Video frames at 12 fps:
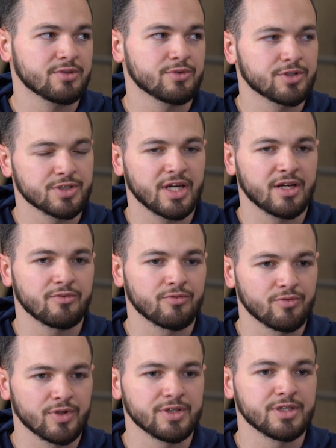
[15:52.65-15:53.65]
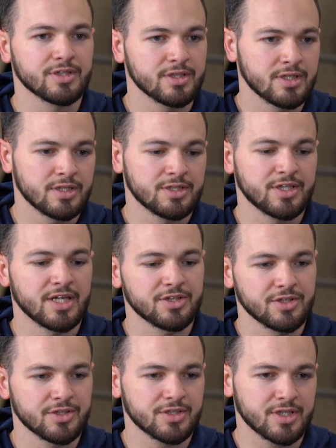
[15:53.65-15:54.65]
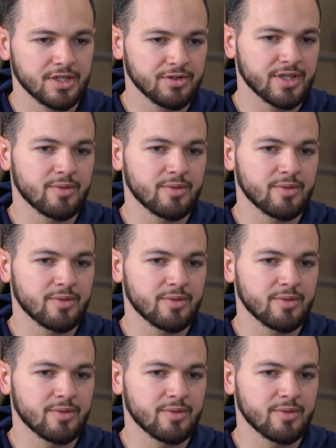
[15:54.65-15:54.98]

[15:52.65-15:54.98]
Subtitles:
So we're just kind of really changing the skill.